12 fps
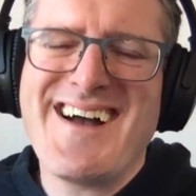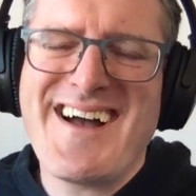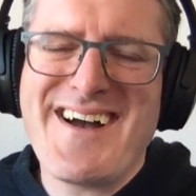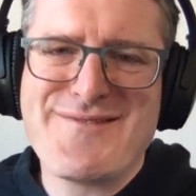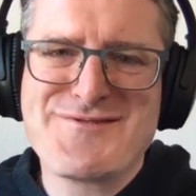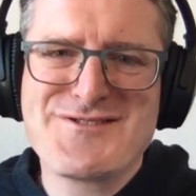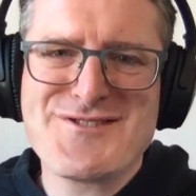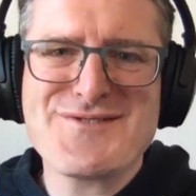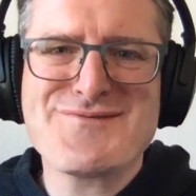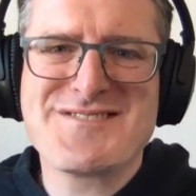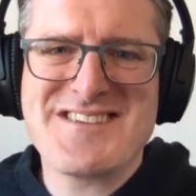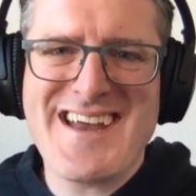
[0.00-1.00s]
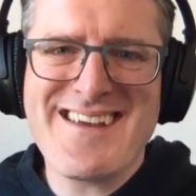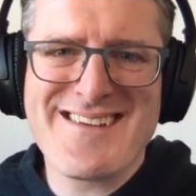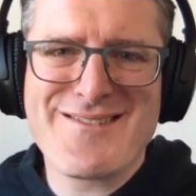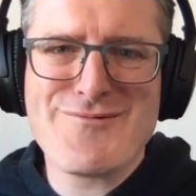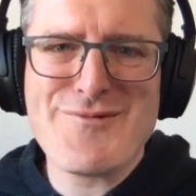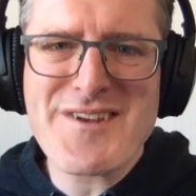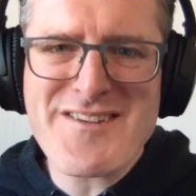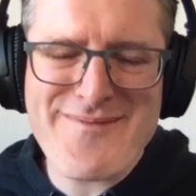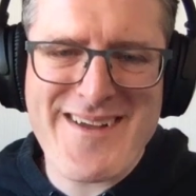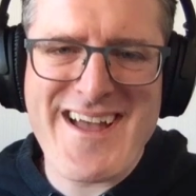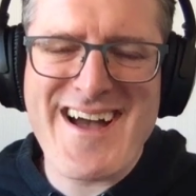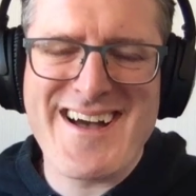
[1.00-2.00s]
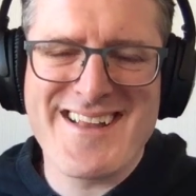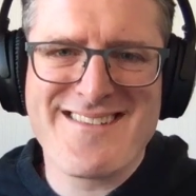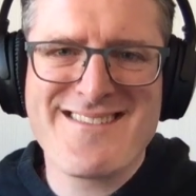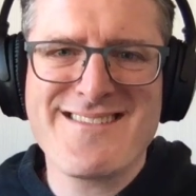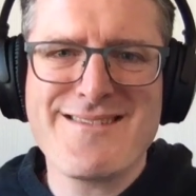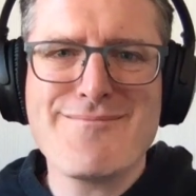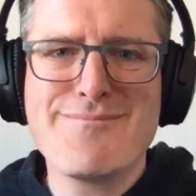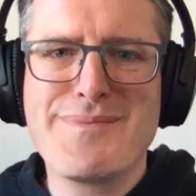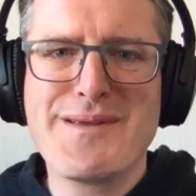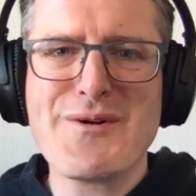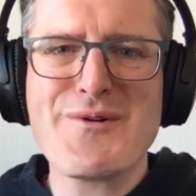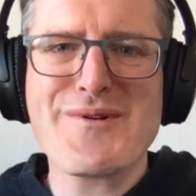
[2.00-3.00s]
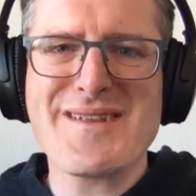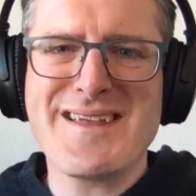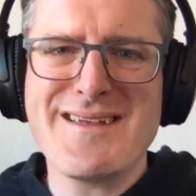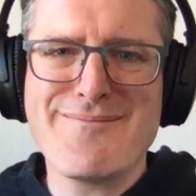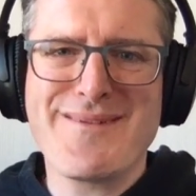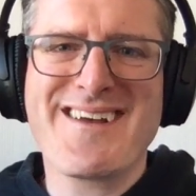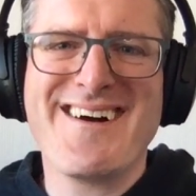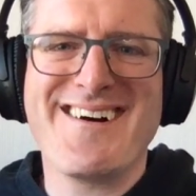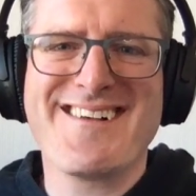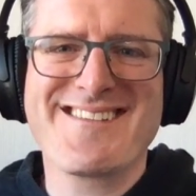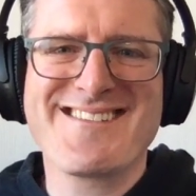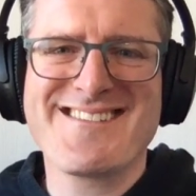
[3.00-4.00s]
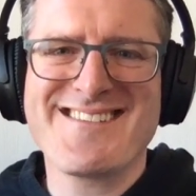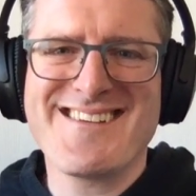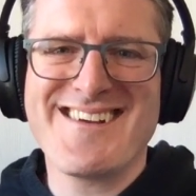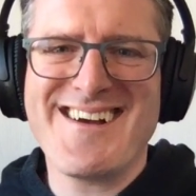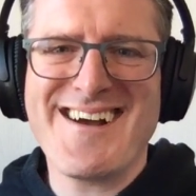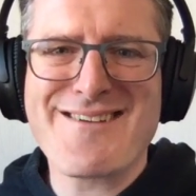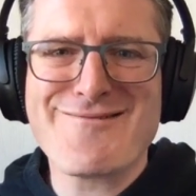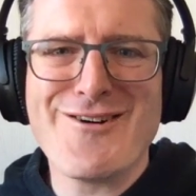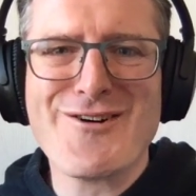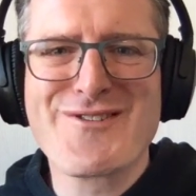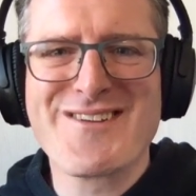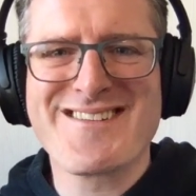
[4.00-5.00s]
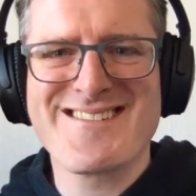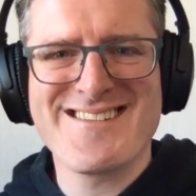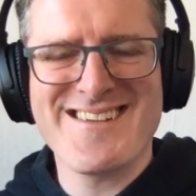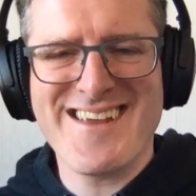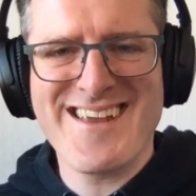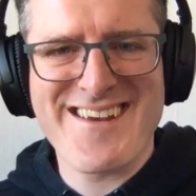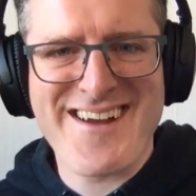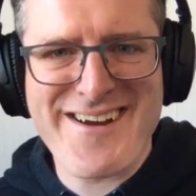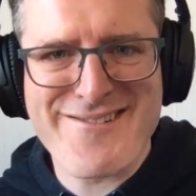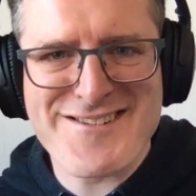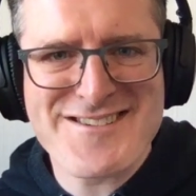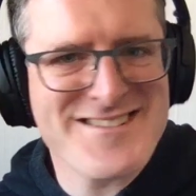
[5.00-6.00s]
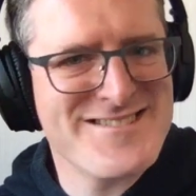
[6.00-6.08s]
have just rejected one of my ads purely because I wrote it in Irish.